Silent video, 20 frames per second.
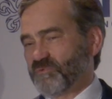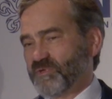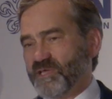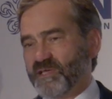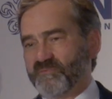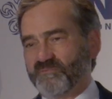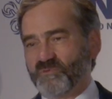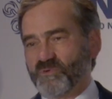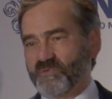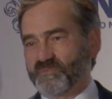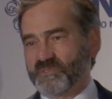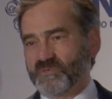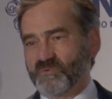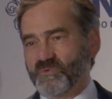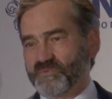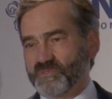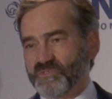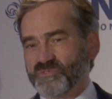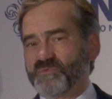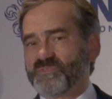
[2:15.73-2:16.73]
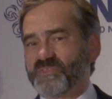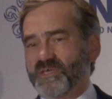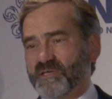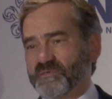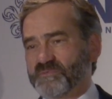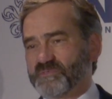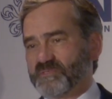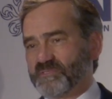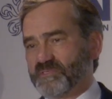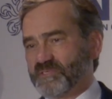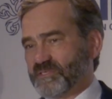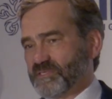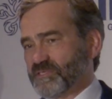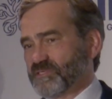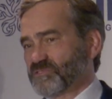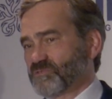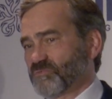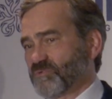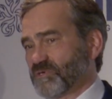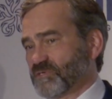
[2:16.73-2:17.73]
We have an over
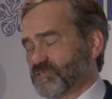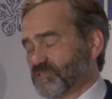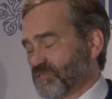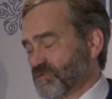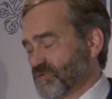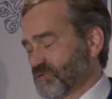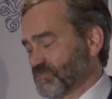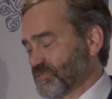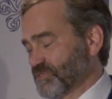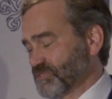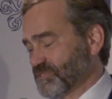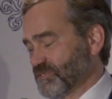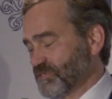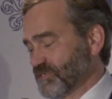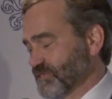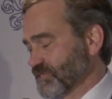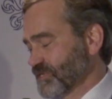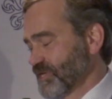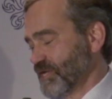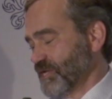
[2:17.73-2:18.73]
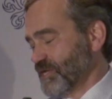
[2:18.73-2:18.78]
2,000 square kilometers here.